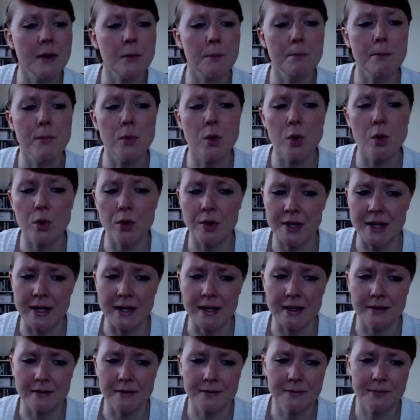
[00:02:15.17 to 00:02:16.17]

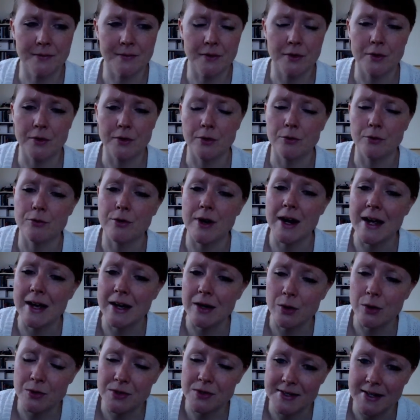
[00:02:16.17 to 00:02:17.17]
Morning,
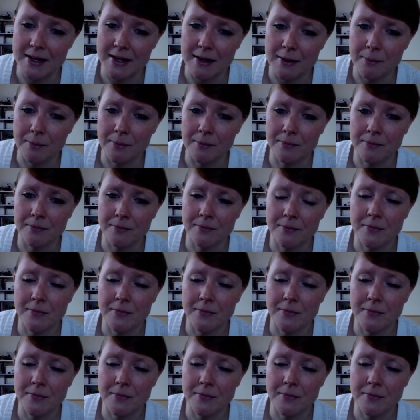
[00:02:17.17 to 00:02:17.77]
rouse him.